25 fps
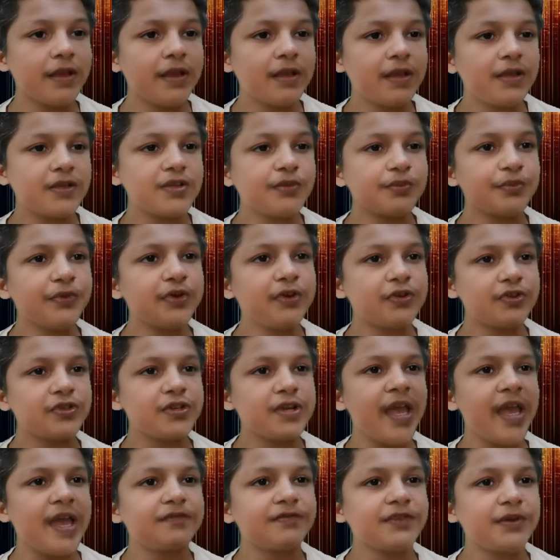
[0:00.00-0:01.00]
So most
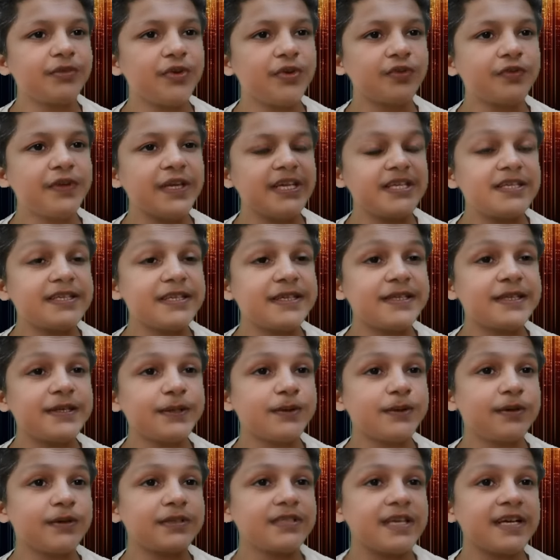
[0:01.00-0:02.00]
of the movie's
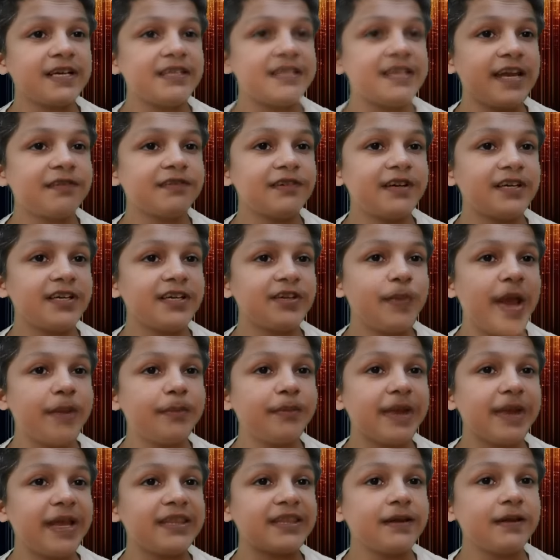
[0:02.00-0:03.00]
jokes are delivered by
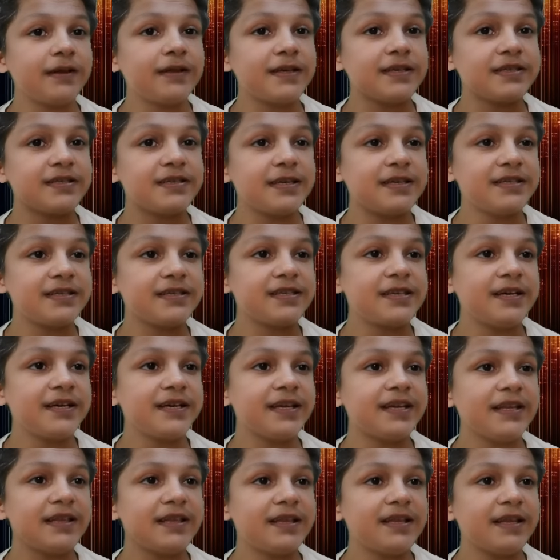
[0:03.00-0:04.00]
Matthias'
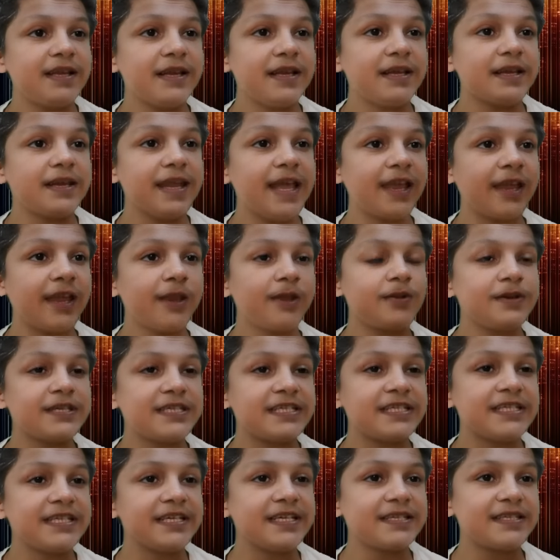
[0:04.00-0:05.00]
hysterical,
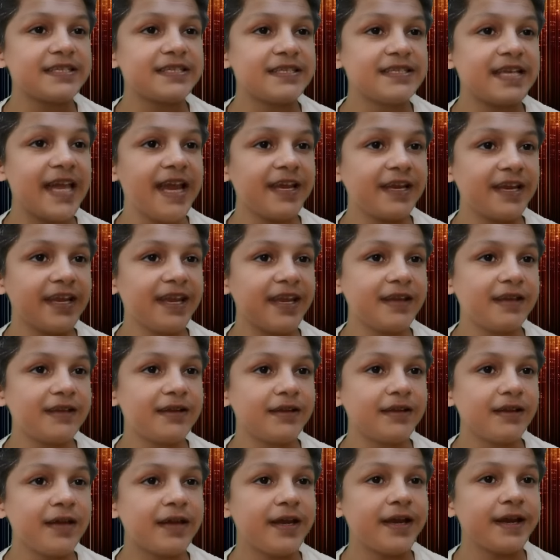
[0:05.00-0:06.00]
loquacious sidekick,
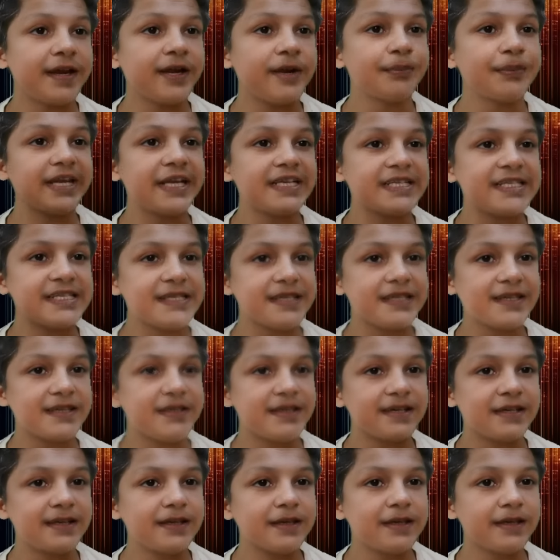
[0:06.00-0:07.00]
Arpid,
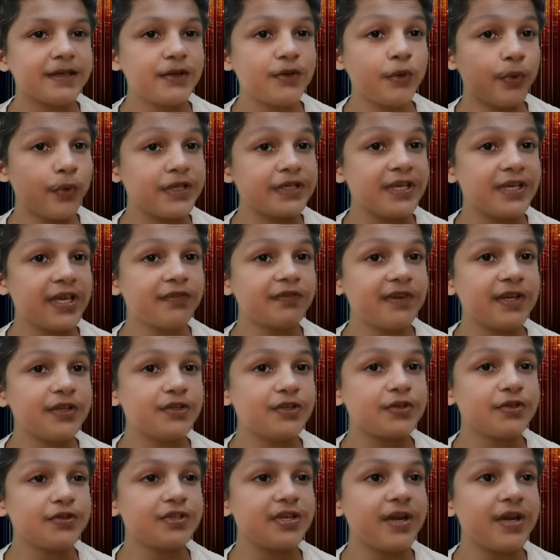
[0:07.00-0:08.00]
who is given
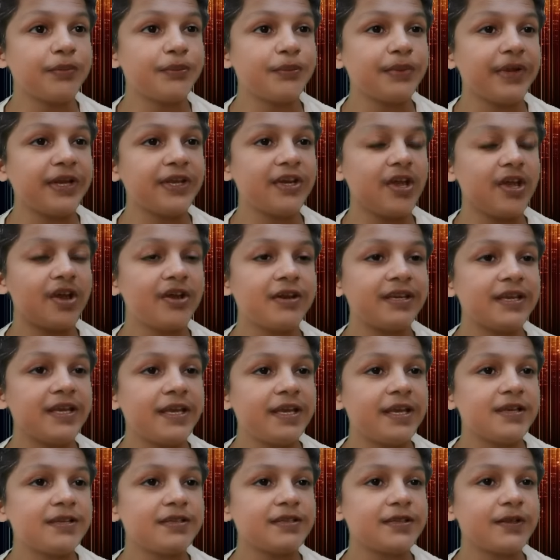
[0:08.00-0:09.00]
to chirping
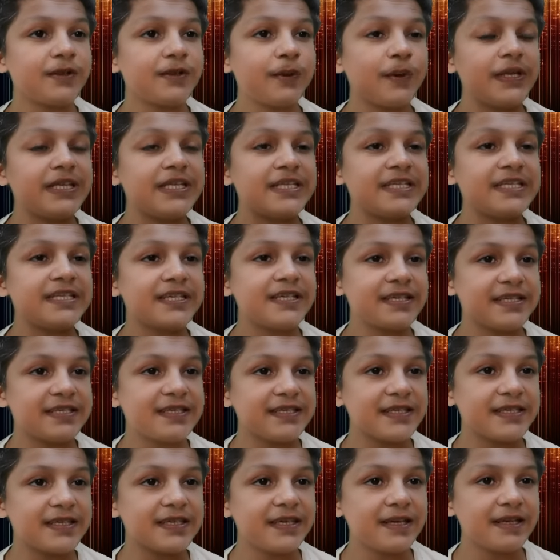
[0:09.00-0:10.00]

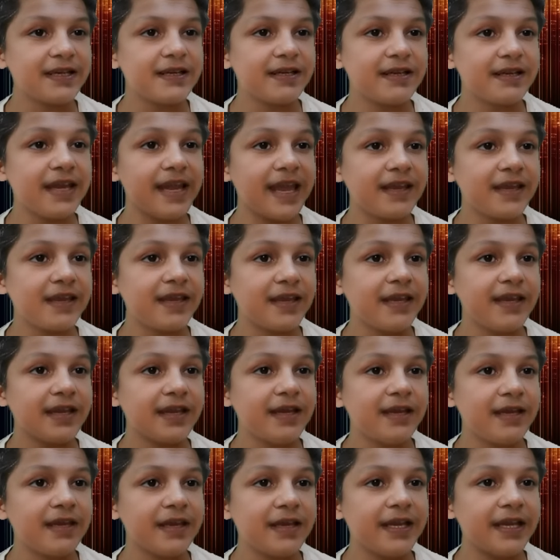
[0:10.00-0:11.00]
non-sequiturs like
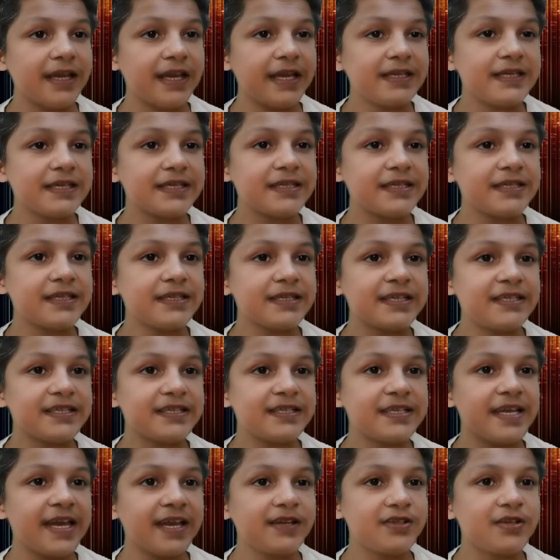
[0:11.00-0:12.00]
it isn't the
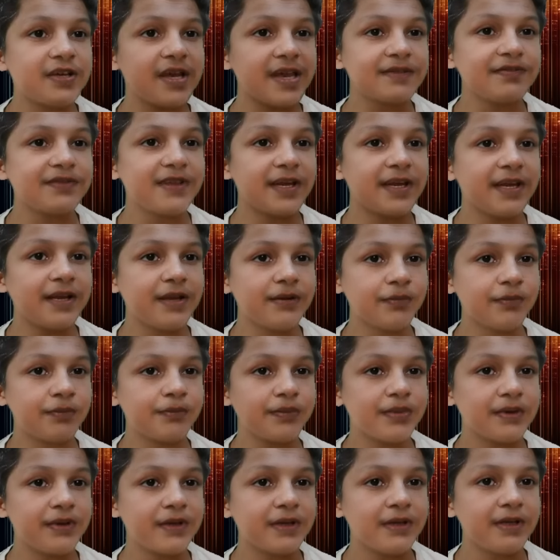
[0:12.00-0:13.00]
size of the hump,
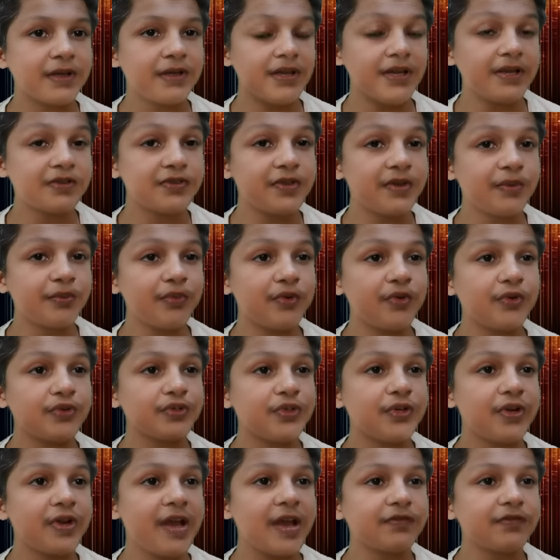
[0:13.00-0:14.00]
it's the
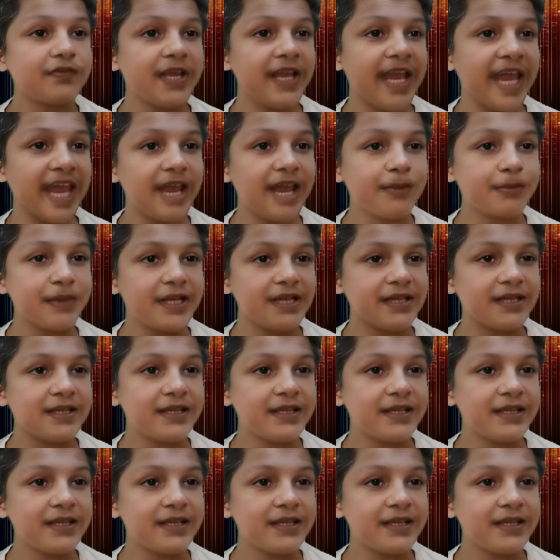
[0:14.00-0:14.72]
motion of the camel.